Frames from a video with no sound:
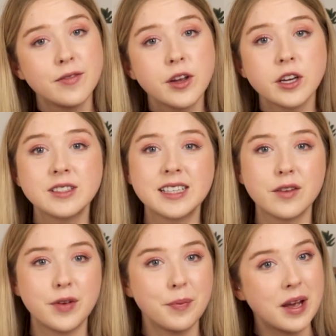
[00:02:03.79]
If you're using
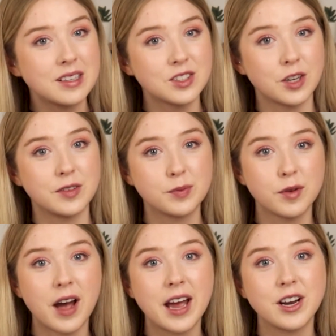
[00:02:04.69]
a VPN service
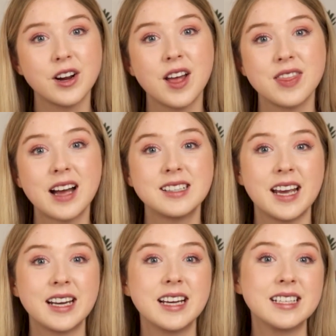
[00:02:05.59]
provider, that
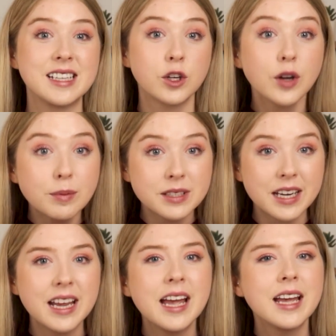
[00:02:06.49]
data is
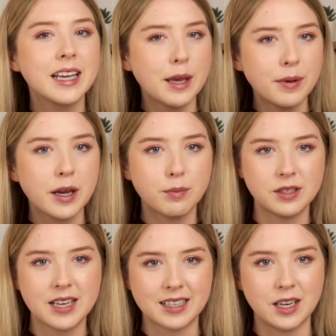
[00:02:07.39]
encrypted, keeping it
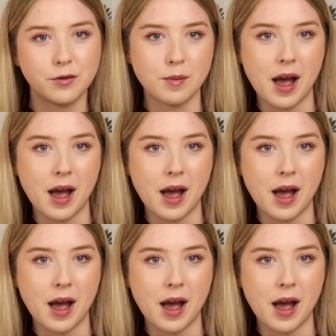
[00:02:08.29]
protected from